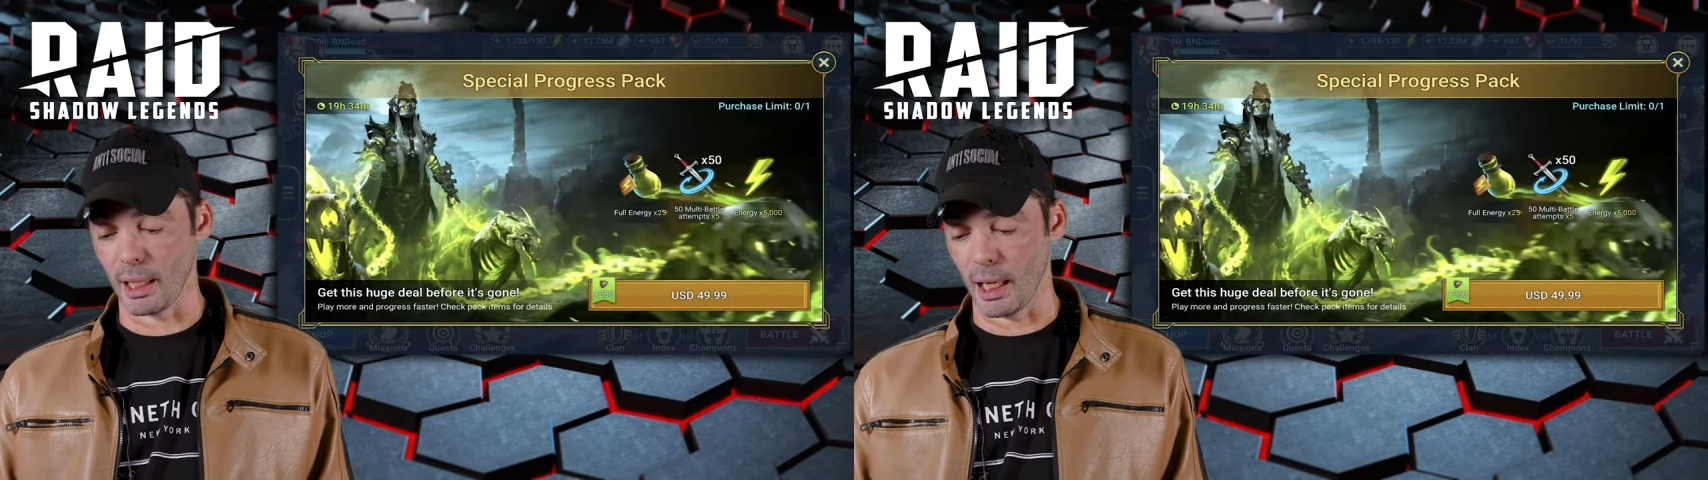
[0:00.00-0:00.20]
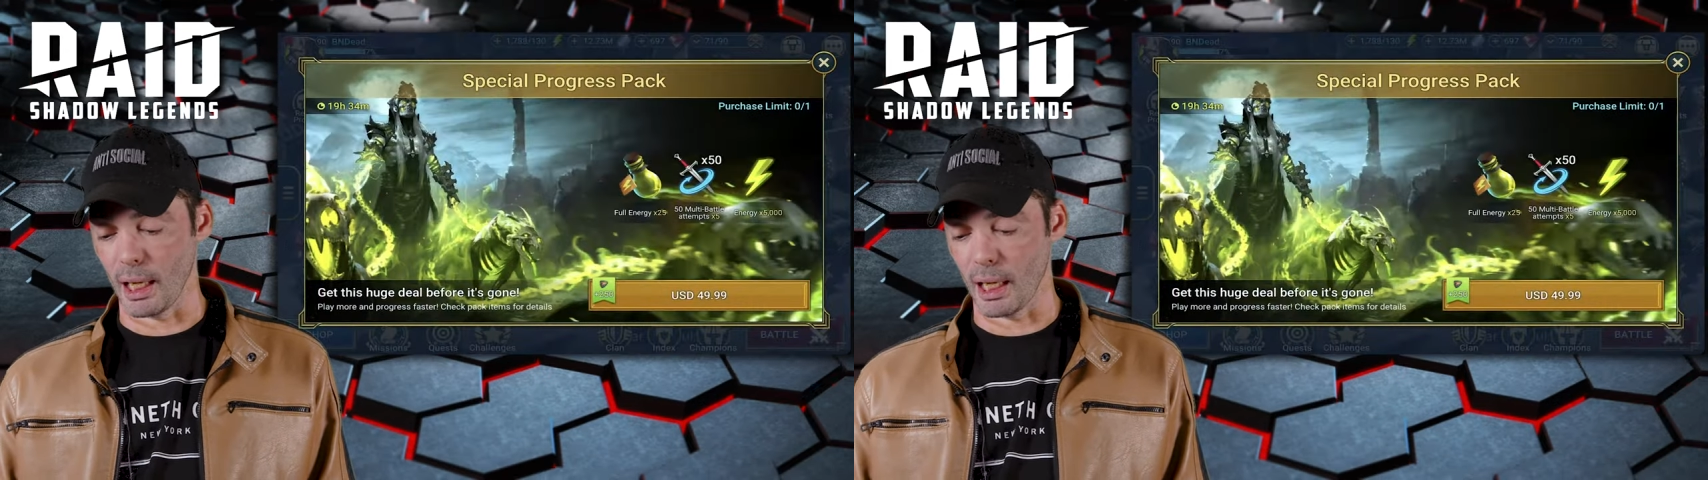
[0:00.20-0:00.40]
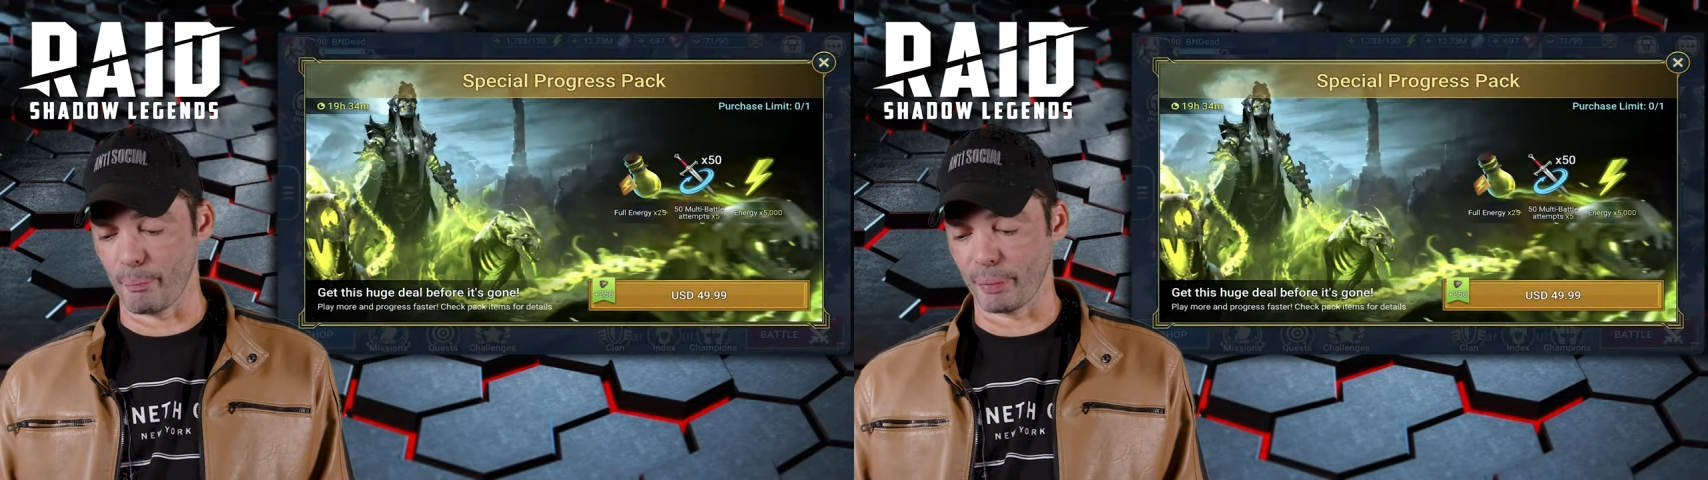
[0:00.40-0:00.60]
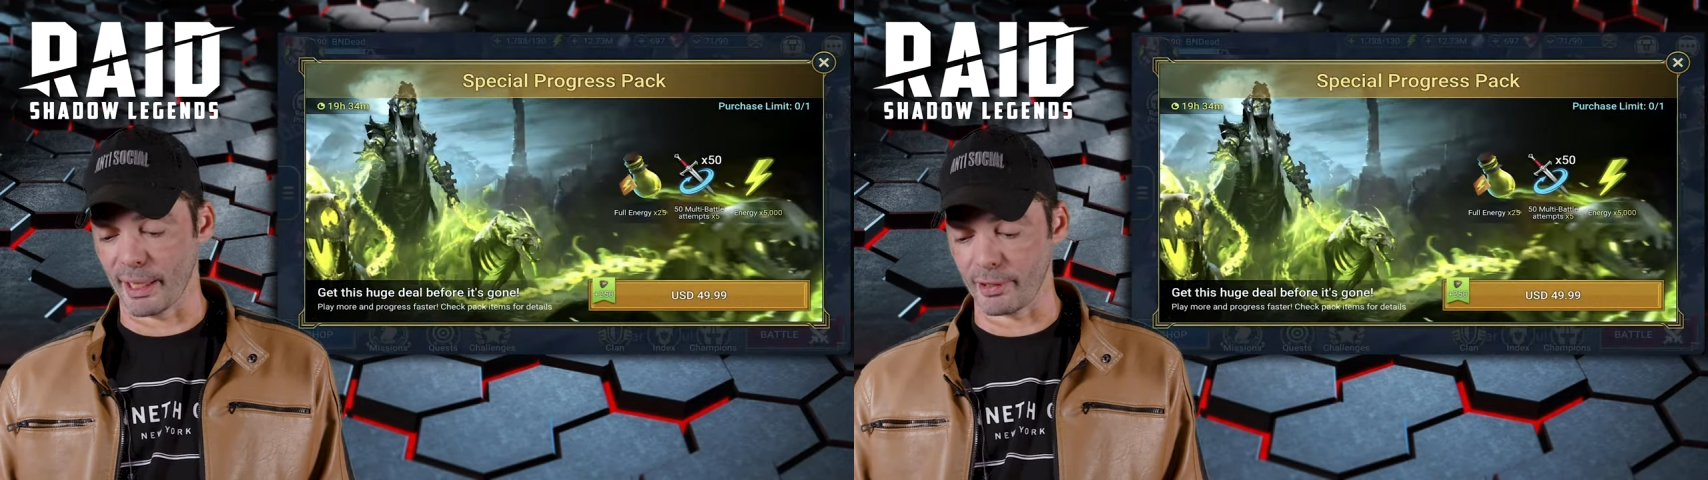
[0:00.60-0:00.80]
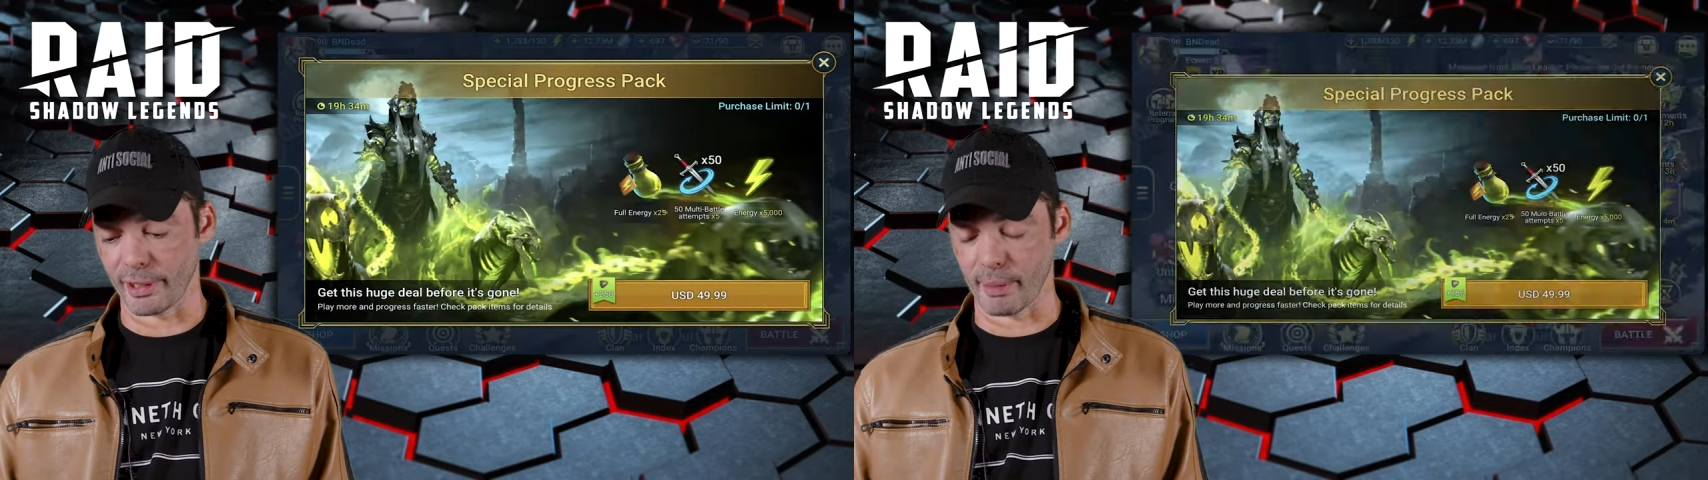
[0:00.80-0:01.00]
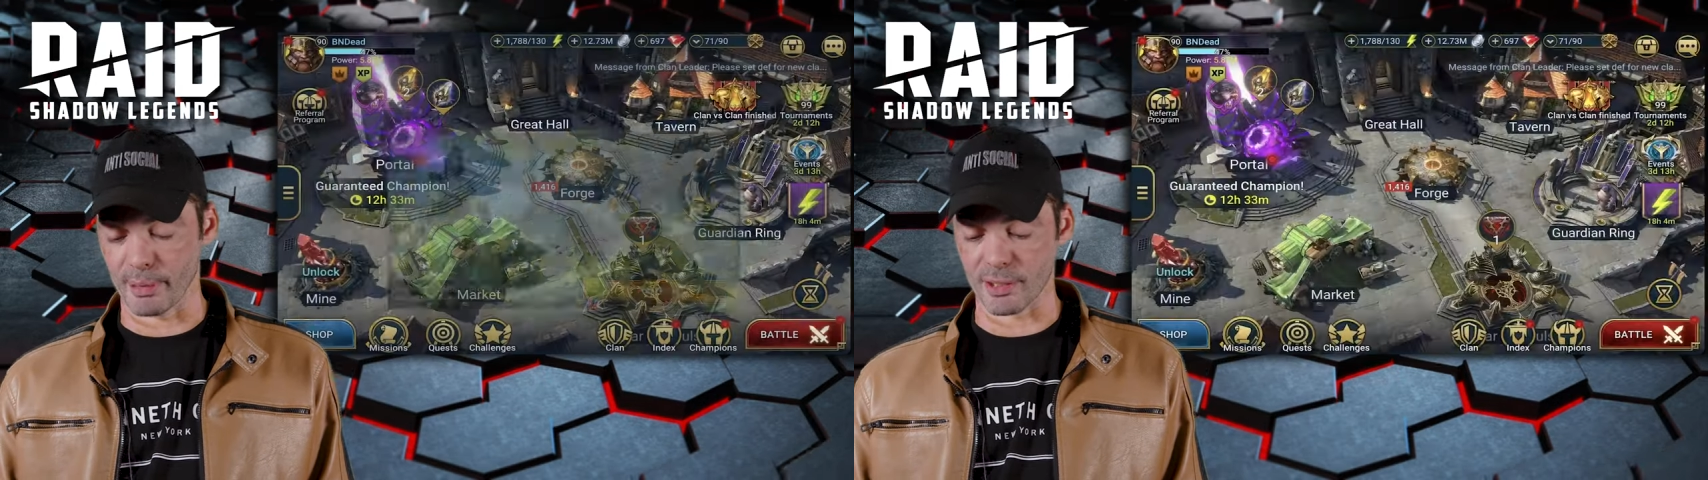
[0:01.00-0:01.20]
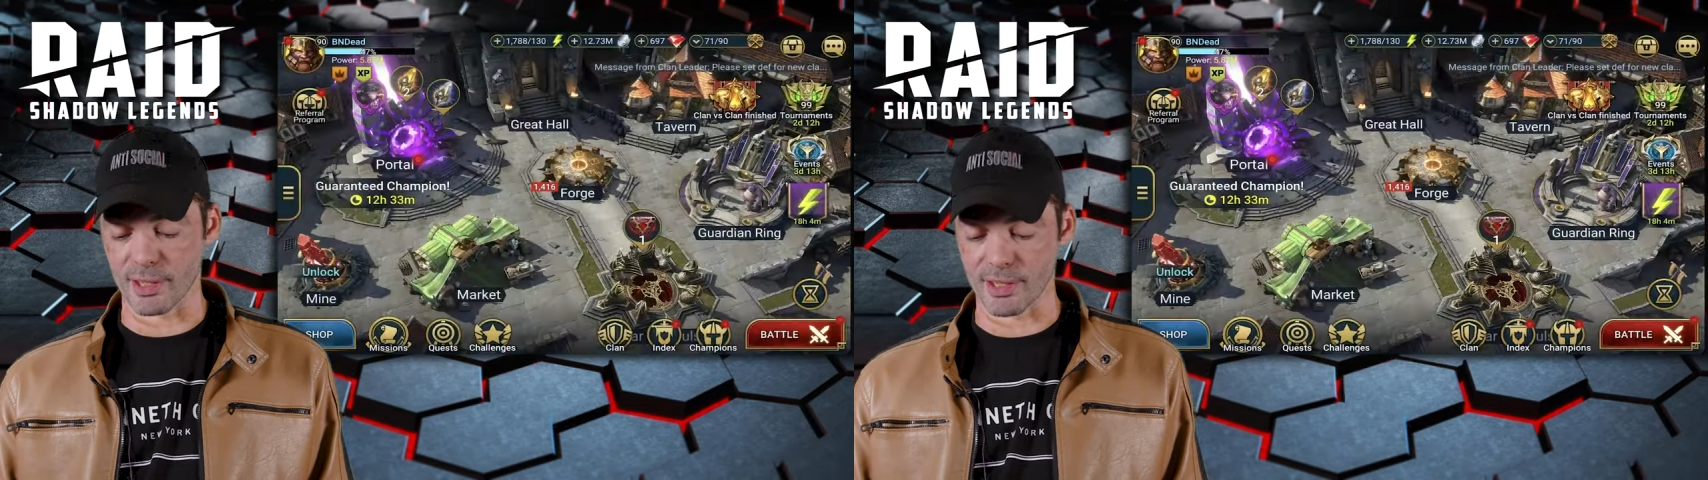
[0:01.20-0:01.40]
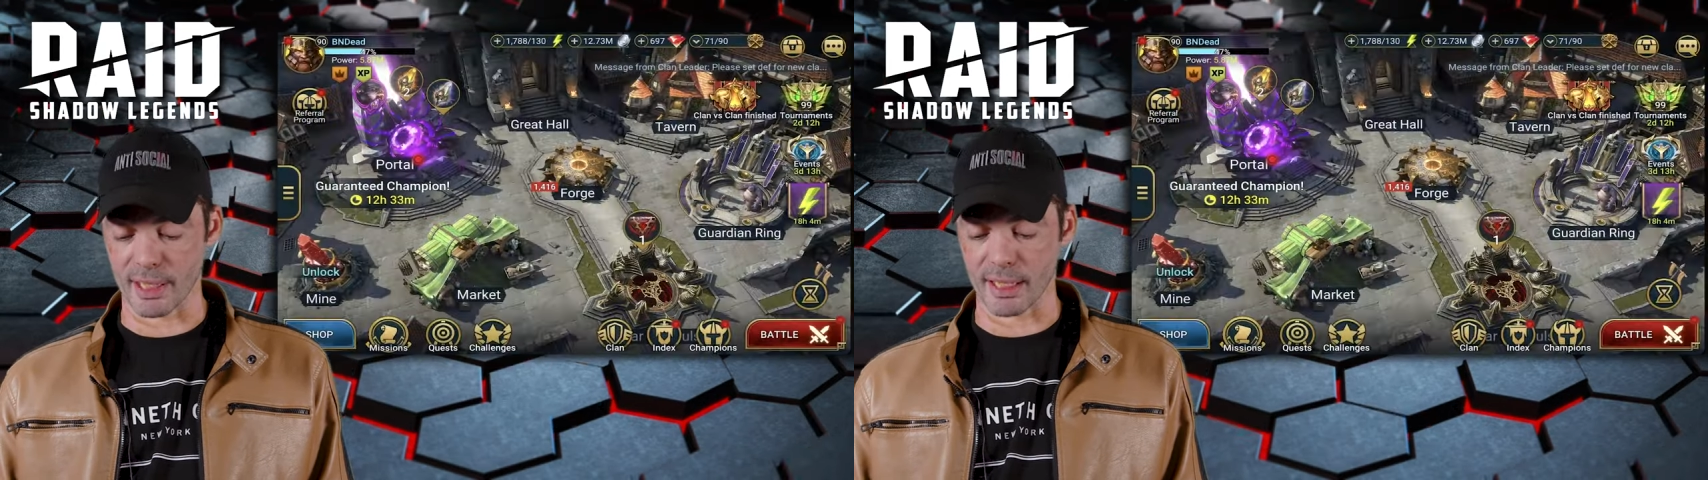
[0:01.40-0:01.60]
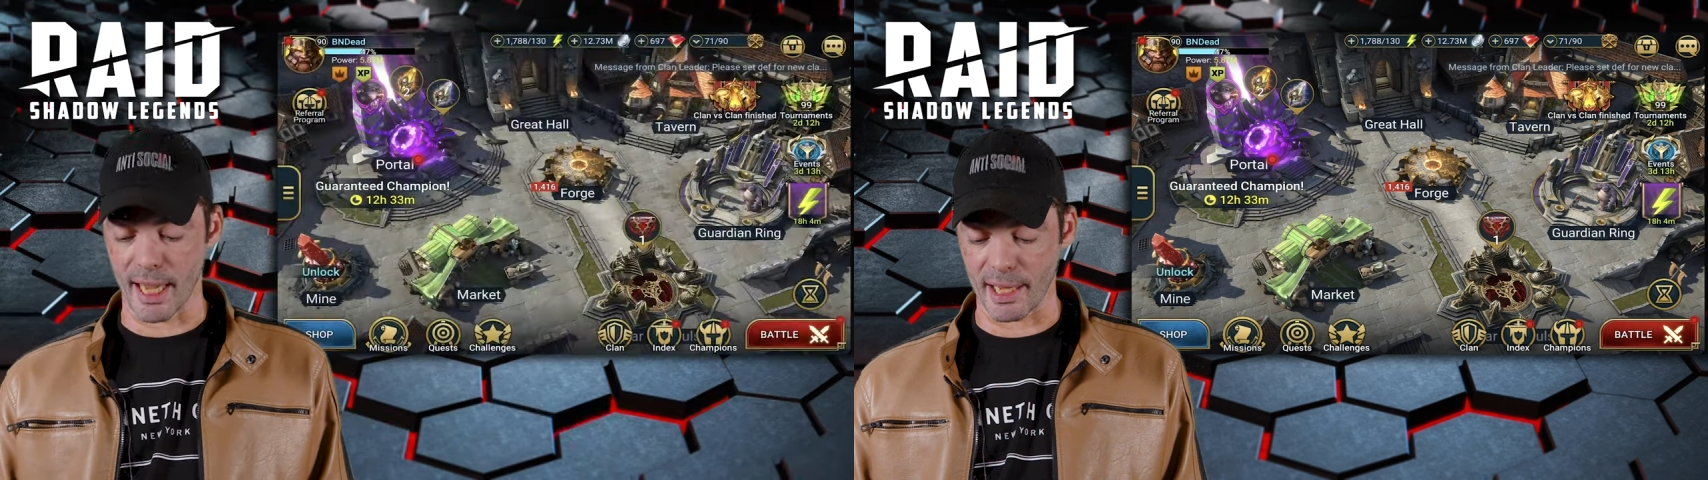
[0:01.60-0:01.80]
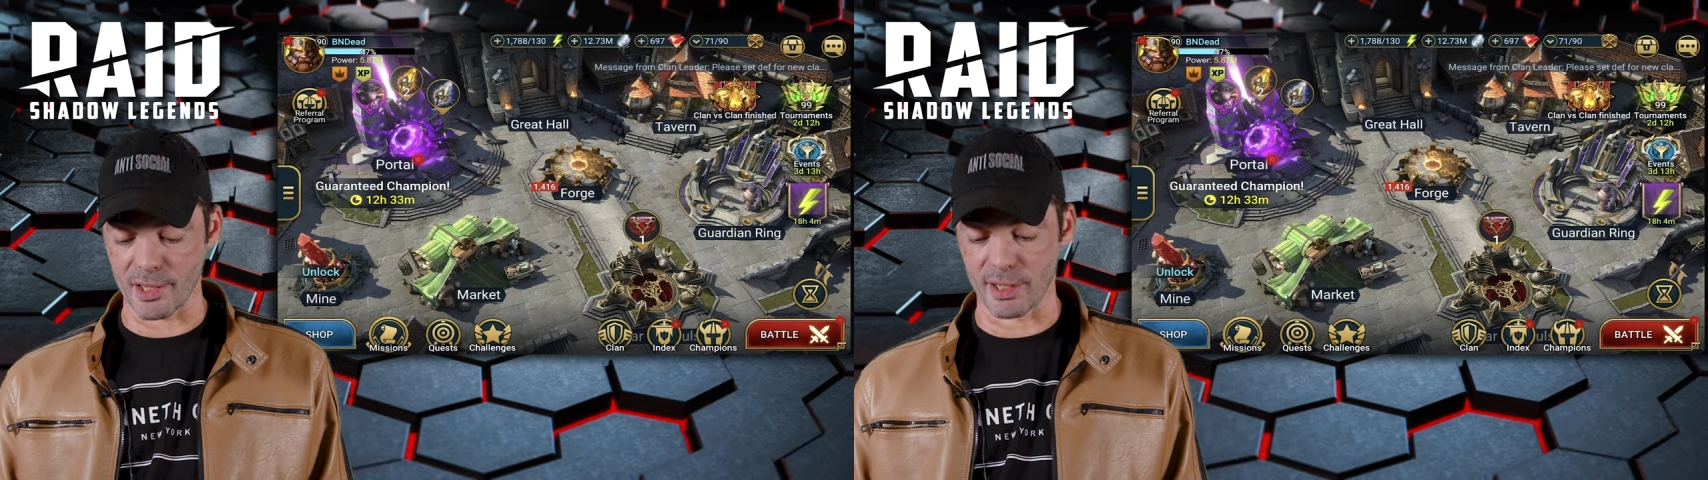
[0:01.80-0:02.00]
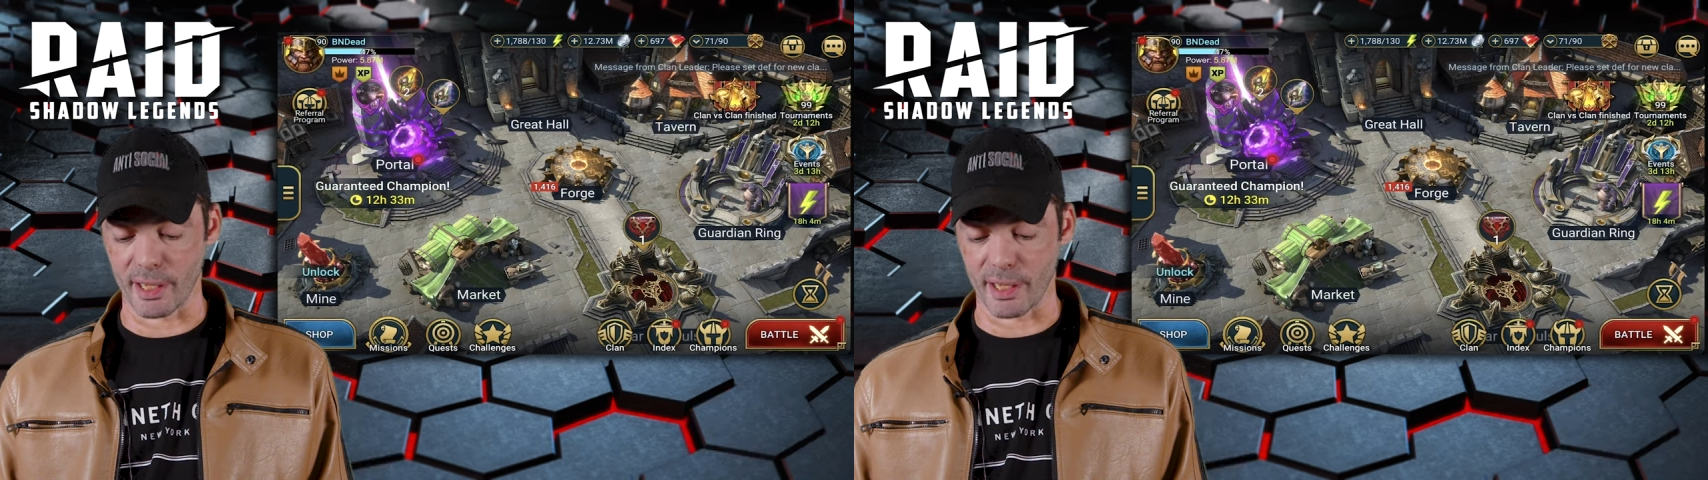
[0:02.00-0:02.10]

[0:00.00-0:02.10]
Plaren came out and said, yes,